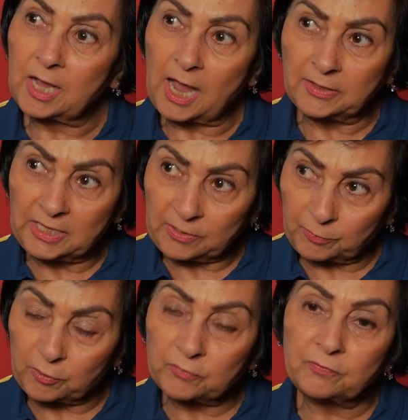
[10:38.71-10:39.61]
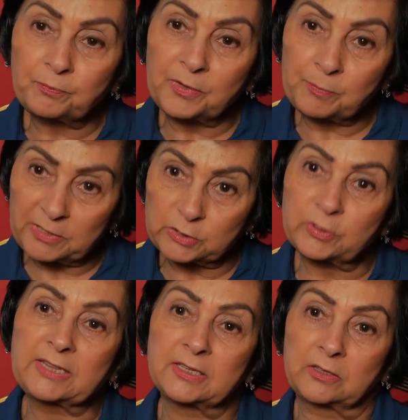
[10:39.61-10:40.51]
I think it brought people
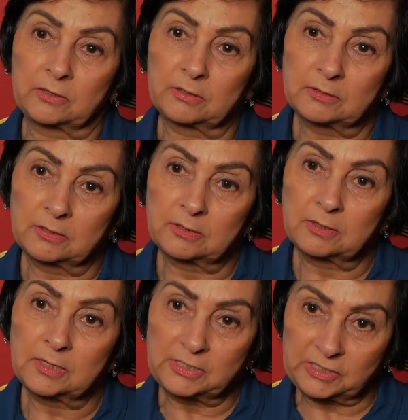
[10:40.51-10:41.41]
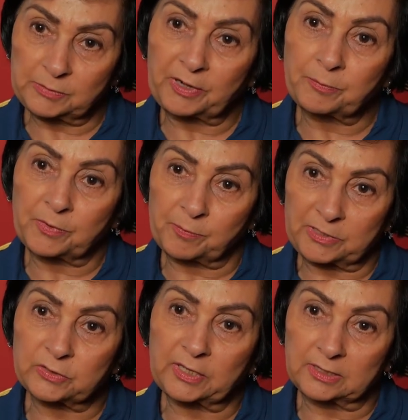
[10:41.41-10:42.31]
together. It did bring people
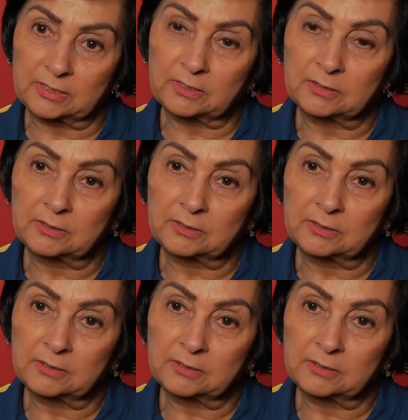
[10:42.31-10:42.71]
together.